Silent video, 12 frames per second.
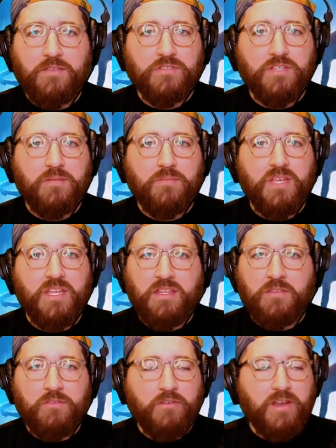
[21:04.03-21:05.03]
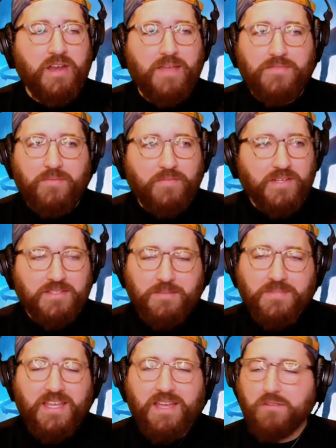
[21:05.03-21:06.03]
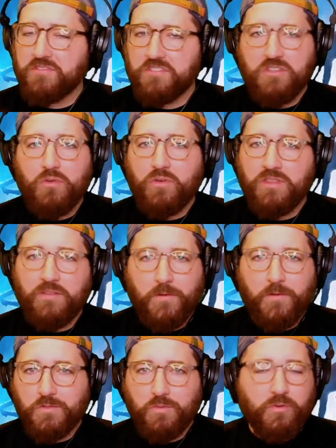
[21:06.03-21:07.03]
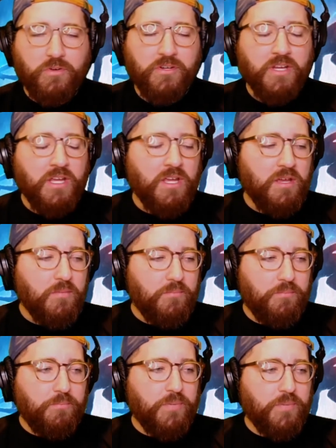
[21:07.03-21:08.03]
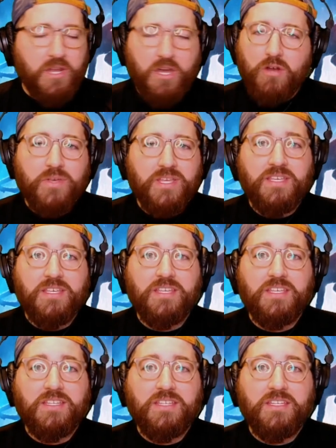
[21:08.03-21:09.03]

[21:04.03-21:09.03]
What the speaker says: going to have to fight something else, Snoke in the First Order. But no, he